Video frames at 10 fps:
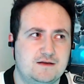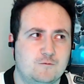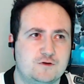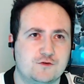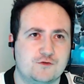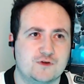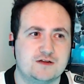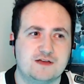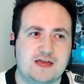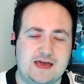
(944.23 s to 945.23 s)
Will
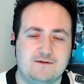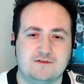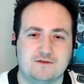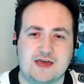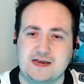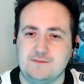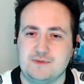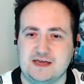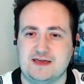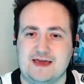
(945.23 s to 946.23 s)
Grier came. So Kenny
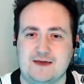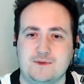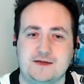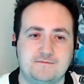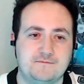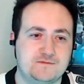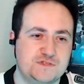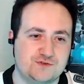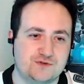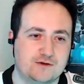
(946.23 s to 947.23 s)
Pickett came in,
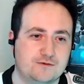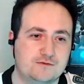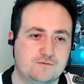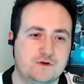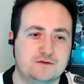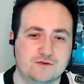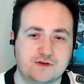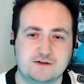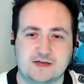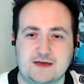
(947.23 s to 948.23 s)
struggled. Will
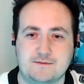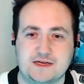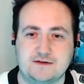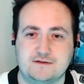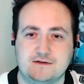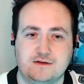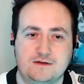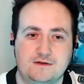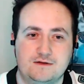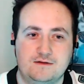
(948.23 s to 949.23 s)
Grier came in,
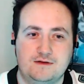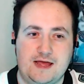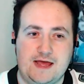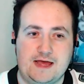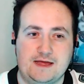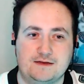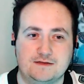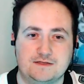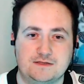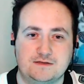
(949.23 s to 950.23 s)
and